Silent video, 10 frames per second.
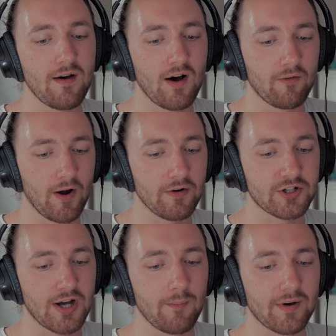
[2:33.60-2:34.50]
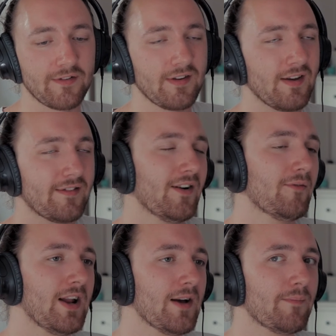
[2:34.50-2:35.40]
a rogue shout because it's not
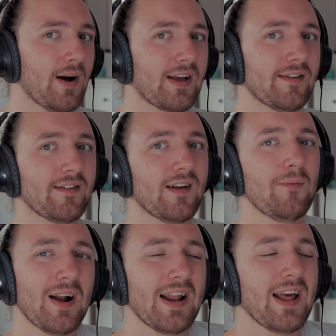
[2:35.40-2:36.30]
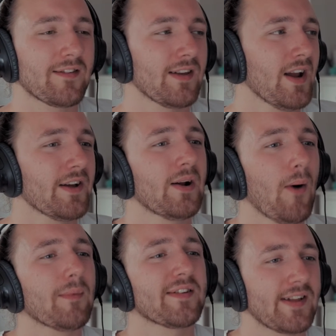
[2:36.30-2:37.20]
really I guess it. Well, it is. You know what?
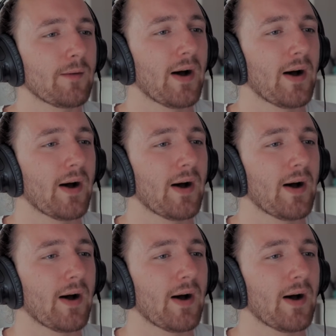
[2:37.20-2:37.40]
I'm going to stick by